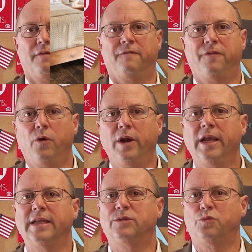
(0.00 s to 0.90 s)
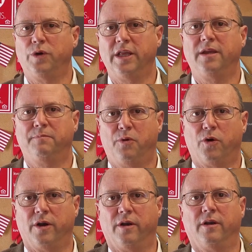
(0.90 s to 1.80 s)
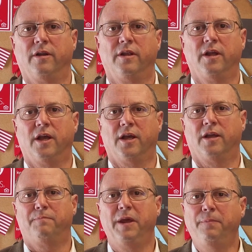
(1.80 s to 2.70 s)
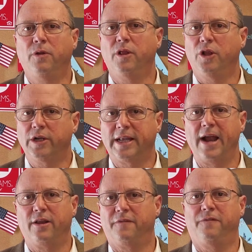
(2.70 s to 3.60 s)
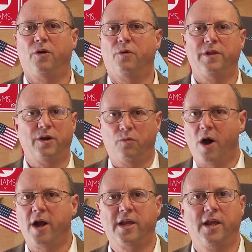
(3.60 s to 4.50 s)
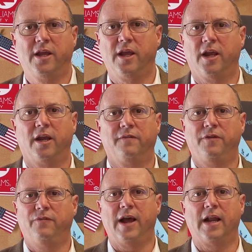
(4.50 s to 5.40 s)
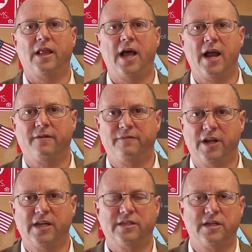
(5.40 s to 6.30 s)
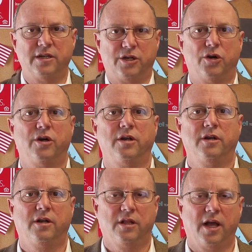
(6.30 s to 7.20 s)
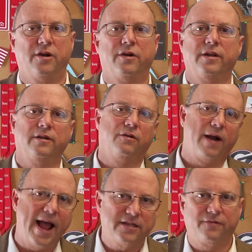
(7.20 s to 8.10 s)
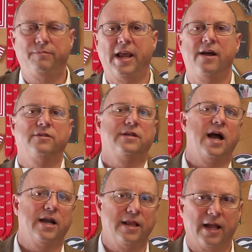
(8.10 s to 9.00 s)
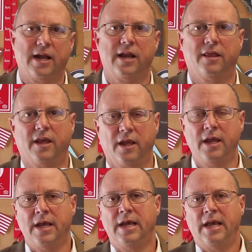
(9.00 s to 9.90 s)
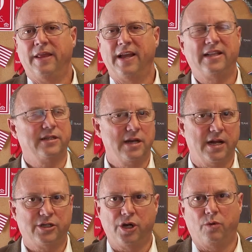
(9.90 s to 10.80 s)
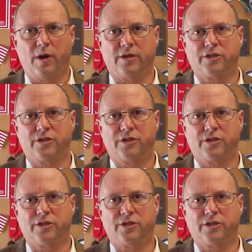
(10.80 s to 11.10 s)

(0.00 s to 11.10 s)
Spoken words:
Flooring is really important. people look down at the floor when they're walking, and if you've got a lot of dust and dirt and clutter and grass from the outside and that kind of thing, that does not show well.